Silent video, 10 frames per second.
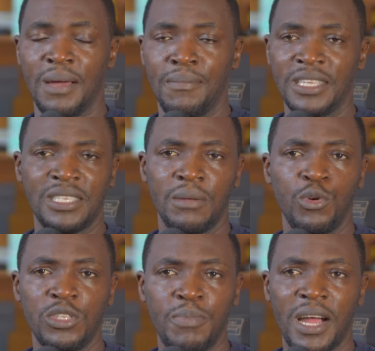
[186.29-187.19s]
But
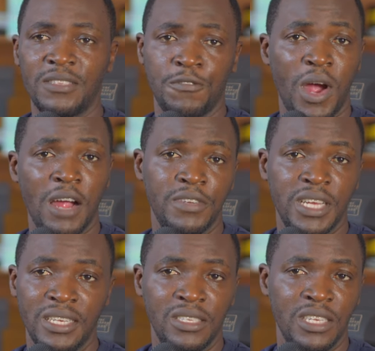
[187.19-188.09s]
most part, for
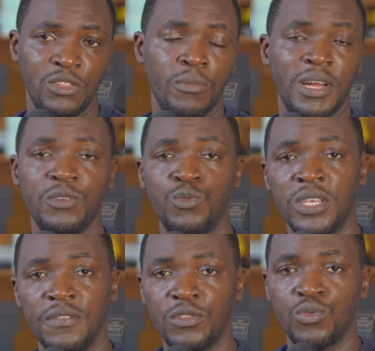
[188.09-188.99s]
Africans, they normally will
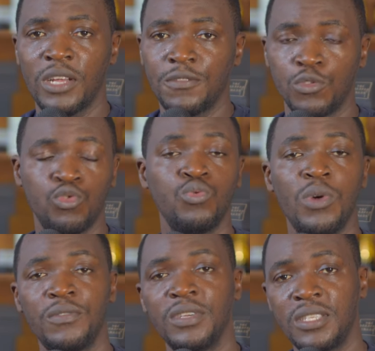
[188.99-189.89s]
give it to us for
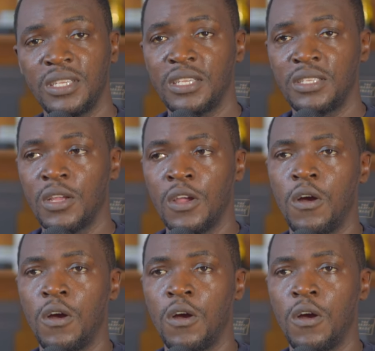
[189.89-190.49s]
200 cedis,